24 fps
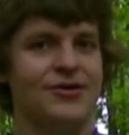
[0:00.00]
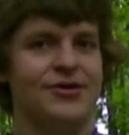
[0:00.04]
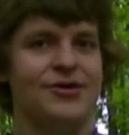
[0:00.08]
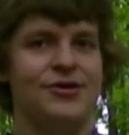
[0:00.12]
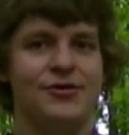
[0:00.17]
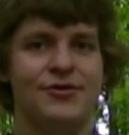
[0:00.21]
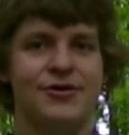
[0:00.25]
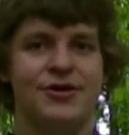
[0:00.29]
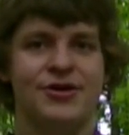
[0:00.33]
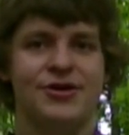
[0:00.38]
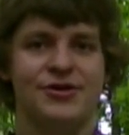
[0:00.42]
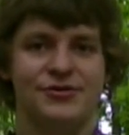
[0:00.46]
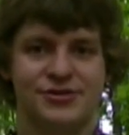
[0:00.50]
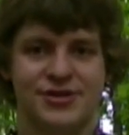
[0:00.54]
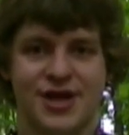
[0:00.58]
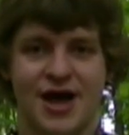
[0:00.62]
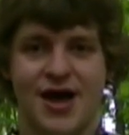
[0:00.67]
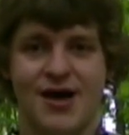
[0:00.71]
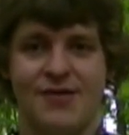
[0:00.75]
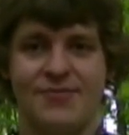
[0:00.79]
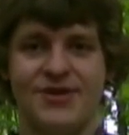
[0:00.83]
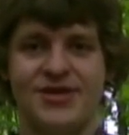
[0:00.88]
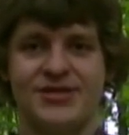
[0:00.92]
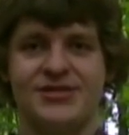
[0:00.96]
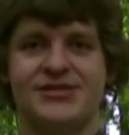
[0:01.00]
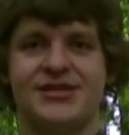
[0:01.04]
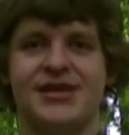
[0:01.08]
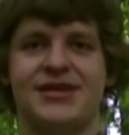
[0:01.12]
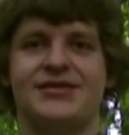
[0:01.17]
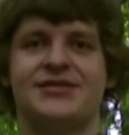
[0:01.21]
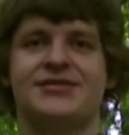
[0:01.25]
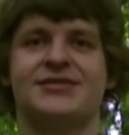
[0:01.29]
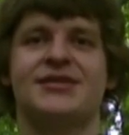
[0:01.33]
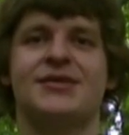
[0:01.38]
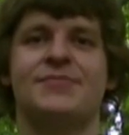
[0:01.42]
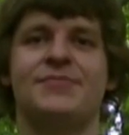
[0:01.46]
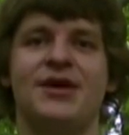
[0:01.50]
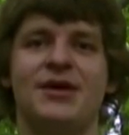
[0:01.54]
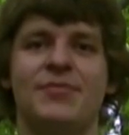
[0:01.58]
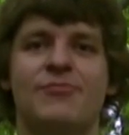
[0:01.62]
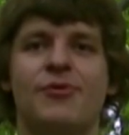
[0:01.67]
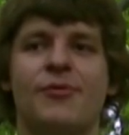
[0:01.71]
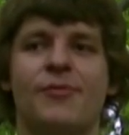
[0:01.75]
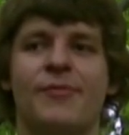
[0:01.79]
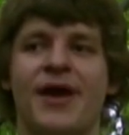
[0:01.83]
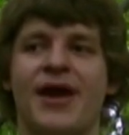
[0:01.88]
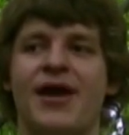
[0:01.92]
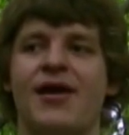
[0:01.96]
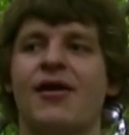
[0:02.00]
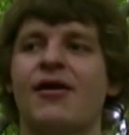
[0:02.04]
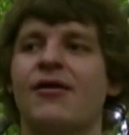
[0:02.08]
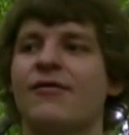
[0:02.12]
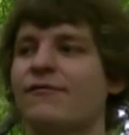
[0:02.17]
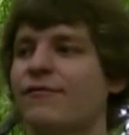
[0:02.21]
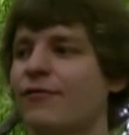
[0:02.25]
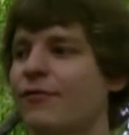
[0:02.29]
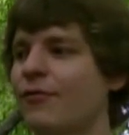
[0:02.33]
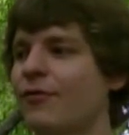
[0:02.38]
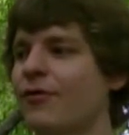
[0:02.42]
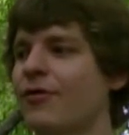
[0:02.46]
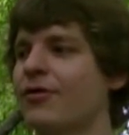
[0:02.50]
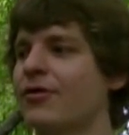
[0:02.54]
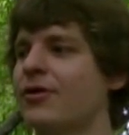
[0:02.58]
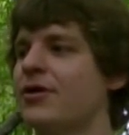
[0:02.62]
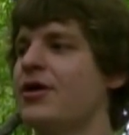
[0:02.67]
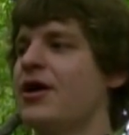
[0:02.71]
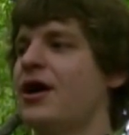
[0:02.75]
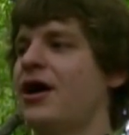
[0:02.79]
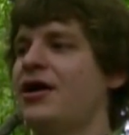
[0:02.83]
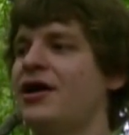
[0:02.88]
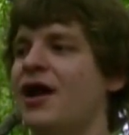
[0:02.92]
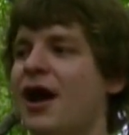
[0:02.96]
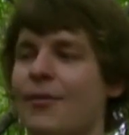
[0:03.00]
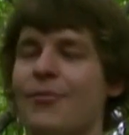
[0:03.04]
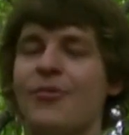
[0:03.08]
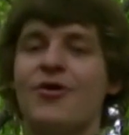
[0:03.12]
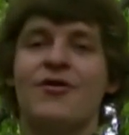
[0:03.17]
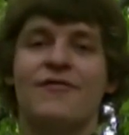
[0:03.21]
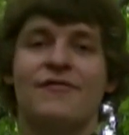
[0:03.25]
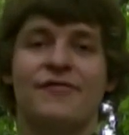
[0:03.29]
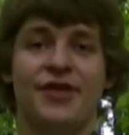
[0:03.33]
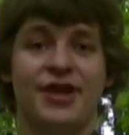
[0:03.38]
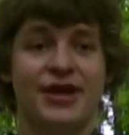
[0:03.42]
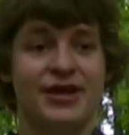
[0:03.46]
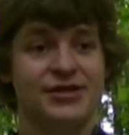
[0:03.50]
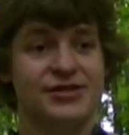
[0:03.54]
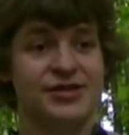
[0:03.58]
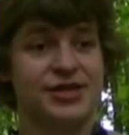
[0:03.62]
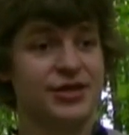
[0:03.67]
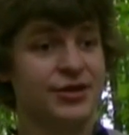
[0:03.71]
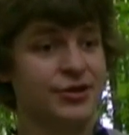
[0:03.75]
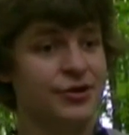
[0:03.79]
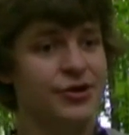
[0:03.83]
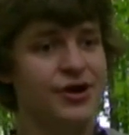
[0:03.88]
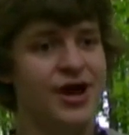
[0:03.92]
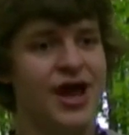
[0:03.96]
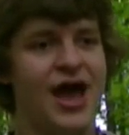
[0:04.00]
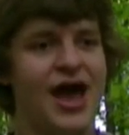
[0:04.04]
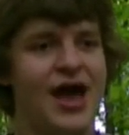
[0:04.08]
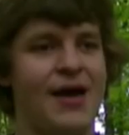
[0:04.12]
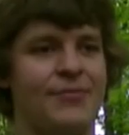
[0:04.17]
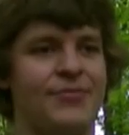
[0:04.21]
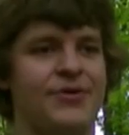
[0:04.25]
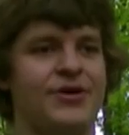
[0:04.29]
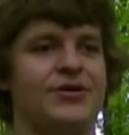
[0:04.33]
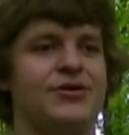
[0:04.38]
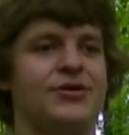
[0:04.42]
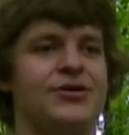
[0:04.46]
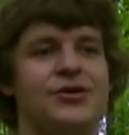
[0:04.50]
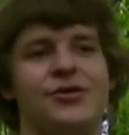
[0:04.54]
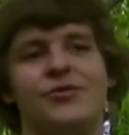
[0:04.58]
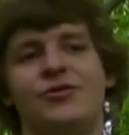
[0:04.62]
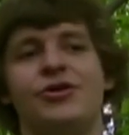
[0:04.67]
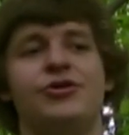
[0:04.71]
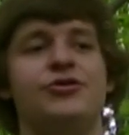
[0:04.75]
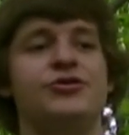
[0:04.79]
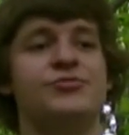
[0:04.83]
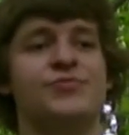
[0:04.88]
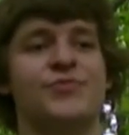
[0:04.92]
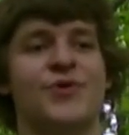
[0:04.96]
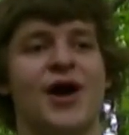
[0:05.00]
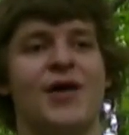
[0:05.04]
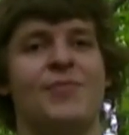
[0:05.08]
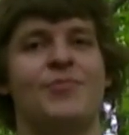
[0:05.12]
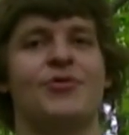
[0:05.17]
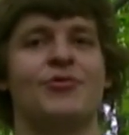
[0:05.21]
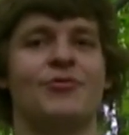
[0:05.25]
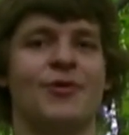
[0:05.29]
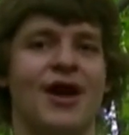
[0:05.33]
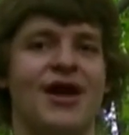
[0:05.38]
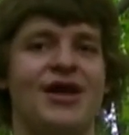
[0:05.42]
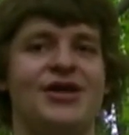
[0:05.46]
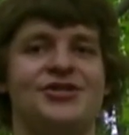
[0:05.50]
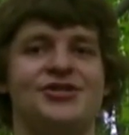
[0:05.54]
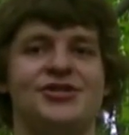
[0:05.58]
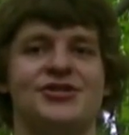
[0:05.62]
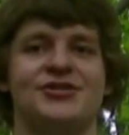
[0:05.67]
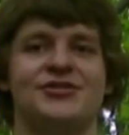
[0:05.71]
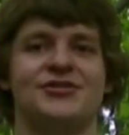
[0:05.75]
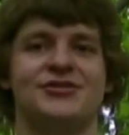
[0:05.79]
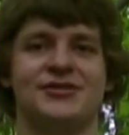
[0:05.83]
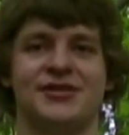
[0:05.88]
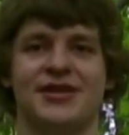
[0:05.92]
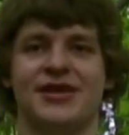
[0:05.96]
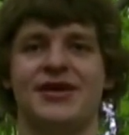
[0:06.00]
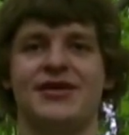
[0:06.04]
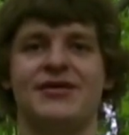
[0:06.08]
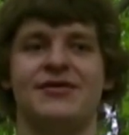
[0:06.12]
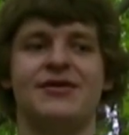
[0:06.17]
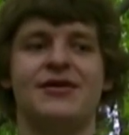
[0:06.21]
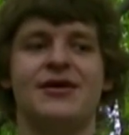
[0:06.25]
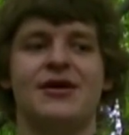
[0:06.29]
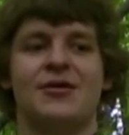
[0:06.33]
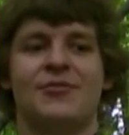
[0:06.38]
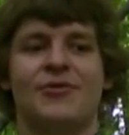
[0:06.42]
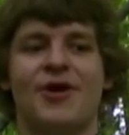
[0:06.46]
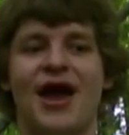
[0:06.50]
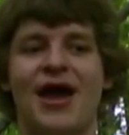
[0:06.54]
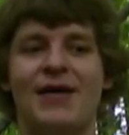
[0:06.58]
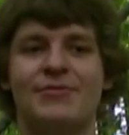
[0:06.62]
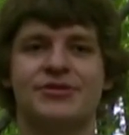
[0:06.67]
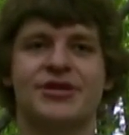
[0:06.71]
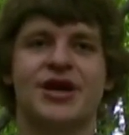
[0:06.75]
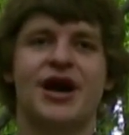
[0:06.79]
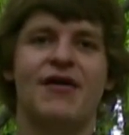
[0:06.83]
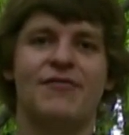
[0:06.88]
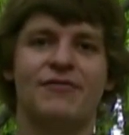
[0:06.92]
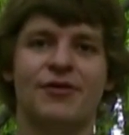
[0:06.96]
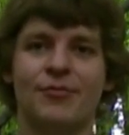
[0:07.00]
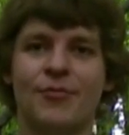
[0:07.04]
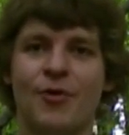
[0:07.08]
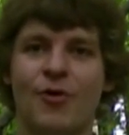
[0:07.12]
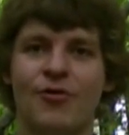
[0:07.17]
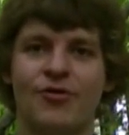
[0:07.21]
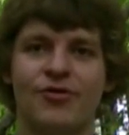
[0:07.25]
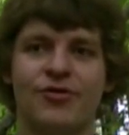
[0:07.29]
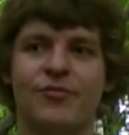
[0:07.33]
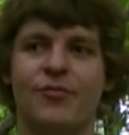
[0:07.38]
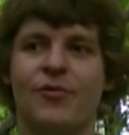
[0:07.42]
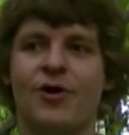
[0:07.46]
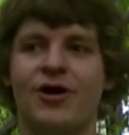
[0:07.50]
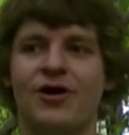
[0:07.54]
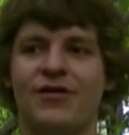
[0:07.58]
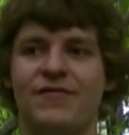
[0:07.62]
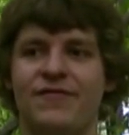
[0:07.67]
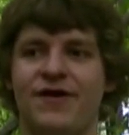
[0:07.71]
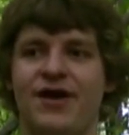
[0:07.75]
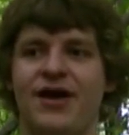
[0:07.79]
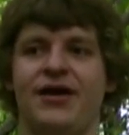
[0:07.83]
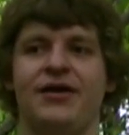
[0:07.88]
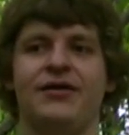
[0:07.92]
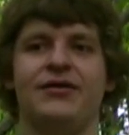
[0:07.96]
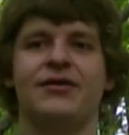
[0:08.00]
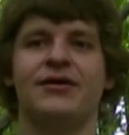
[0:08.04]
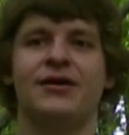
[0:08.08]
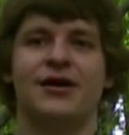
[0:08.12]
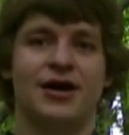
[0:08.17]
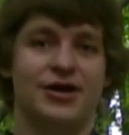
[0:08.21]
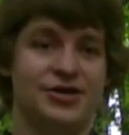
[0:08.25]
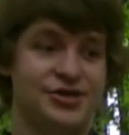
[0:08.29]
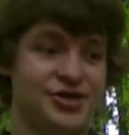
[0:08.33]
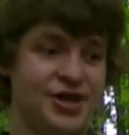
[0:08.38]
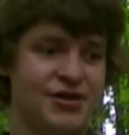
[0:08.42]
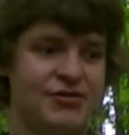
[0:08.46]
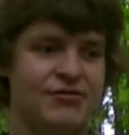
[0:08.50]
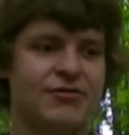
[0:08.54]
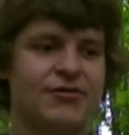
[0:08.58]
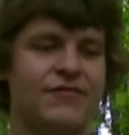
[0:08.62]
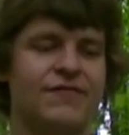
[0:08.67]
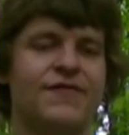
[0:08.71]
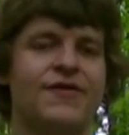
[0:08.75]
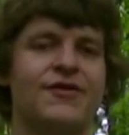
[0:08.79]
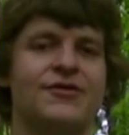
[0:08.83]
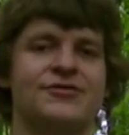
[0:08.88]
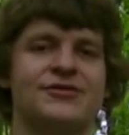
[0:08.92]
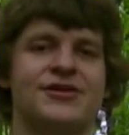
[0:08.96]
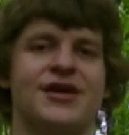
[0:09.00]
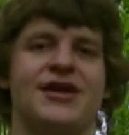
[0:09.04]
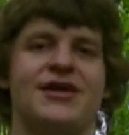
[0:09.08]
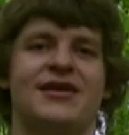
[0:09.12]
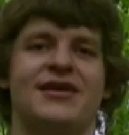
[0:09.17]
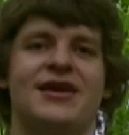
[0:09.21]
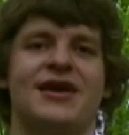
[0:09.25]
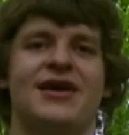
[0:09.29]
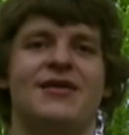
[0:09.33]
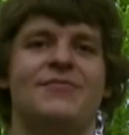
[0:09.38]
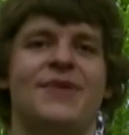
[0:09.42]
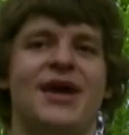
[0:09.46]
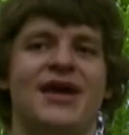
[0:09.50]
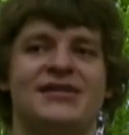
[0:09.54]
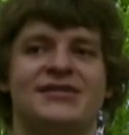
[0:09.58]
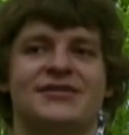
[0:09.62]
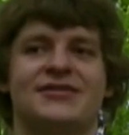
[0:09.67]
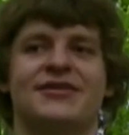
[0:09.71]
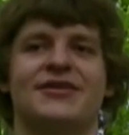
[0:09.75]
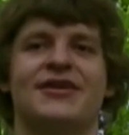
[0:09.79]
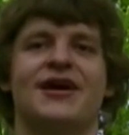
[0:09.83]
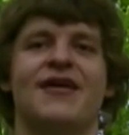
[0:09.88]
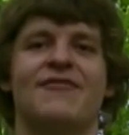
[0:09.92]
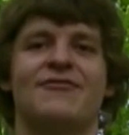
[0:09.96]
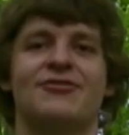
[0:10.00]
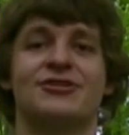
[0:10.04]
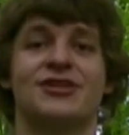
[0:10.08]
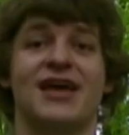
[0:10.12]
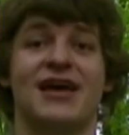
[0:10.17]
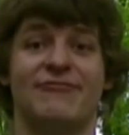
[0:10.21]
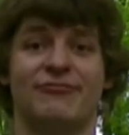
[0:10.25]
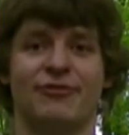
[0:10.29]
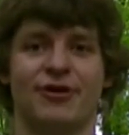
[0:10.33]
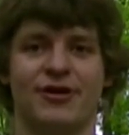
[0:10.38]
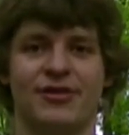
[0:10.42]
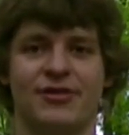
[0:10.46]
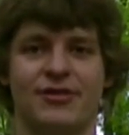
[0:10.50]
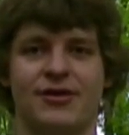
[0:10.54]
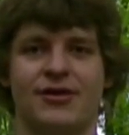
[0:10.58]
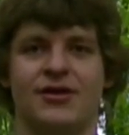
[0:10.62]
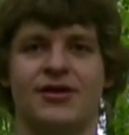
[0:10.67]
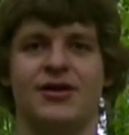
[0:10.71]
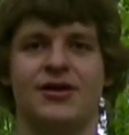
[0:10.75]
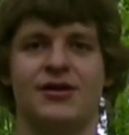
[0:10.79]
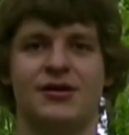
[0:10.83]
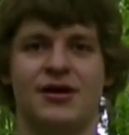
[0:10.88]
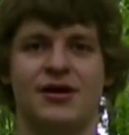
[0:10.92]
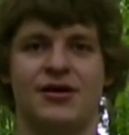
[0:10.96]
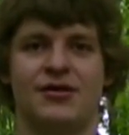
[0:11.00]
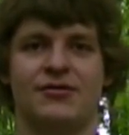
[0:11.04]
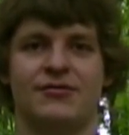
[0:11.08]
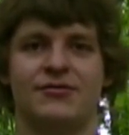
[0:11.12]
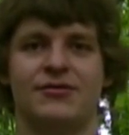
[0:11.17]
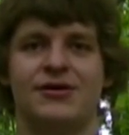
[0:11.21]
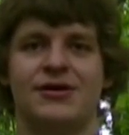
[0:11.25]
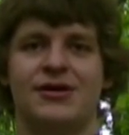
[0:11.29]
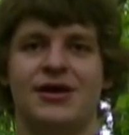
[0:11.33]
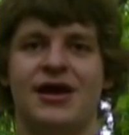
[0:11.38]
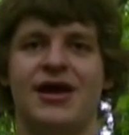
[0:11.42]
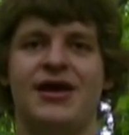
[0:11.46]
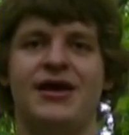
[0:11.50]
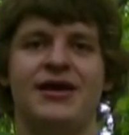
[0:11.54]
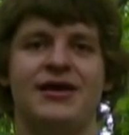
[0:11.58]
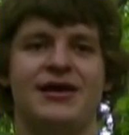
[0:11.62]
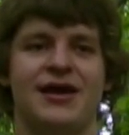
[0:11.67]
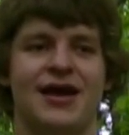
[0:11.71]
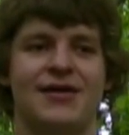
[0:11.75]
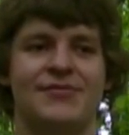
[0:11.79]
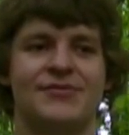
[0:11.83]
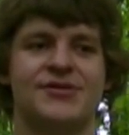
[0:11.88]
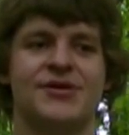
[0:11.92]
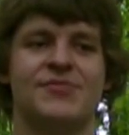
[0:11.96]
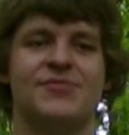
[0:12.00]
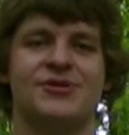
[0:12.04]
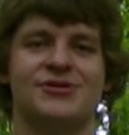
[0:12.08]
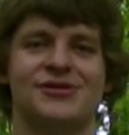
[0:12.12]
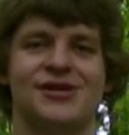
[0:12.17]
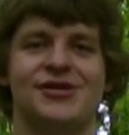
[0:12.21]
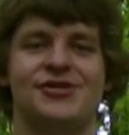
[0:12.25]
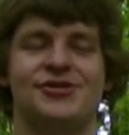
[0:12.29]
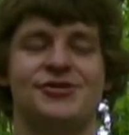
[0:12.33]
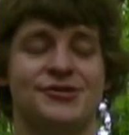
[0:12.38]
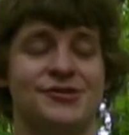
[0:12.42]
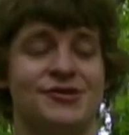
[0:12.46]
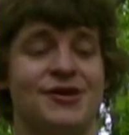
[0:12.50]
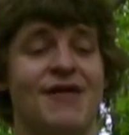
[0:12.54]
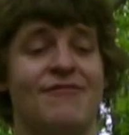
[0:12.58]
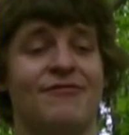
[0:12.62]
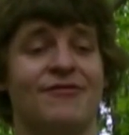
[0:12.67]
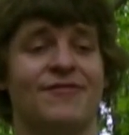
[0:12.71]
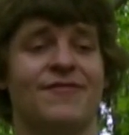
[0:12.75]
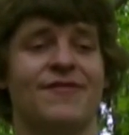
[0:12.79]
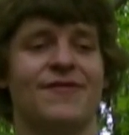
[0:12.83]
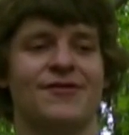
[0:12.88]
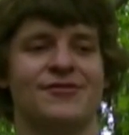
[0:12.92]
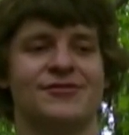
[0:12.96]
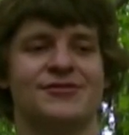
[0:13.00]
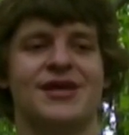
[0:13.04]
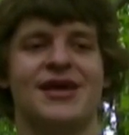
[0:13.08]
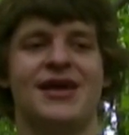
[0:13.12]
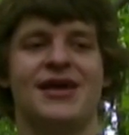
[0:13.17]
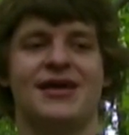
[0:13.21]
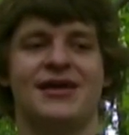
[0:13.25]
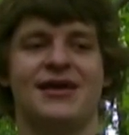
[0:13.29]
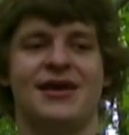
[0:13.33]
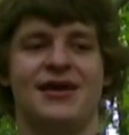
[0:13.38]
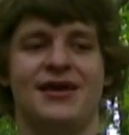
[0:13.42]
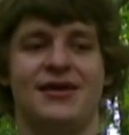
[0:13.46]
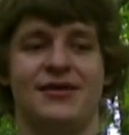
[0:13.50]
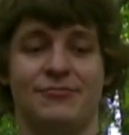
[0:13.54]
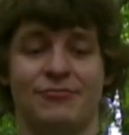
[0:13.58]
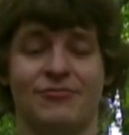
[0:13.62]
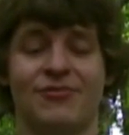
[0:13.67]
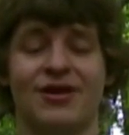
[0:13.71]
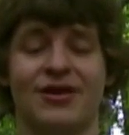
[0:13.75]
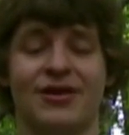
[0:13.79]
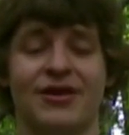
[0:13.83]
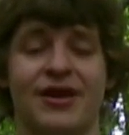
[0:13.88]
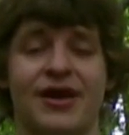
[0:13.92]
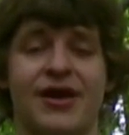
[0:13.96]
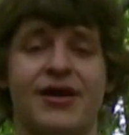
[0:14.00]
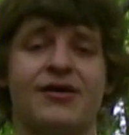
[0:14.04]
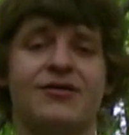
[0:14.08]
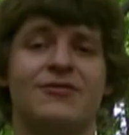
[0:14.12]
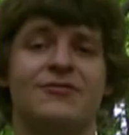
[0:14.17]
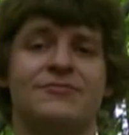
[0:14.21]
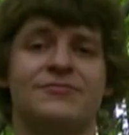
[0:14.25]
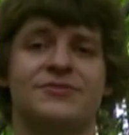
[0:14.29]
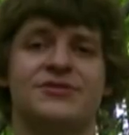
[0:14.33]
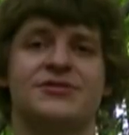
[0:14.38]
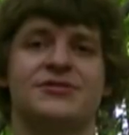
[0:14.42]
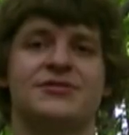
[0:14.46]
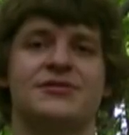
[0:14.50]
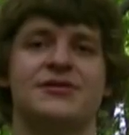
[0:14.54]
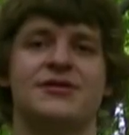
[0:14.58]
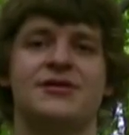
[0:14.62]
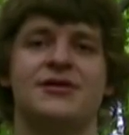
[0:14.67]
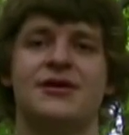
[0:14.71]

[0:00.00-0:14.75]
You can use common sense to be prepared for a number of things that could happen. Use preparations that perhaps cover more than one event. A general first aid kit basically covers everything, you know. Anytime someone's injured, you have a first aid kit. It really helps.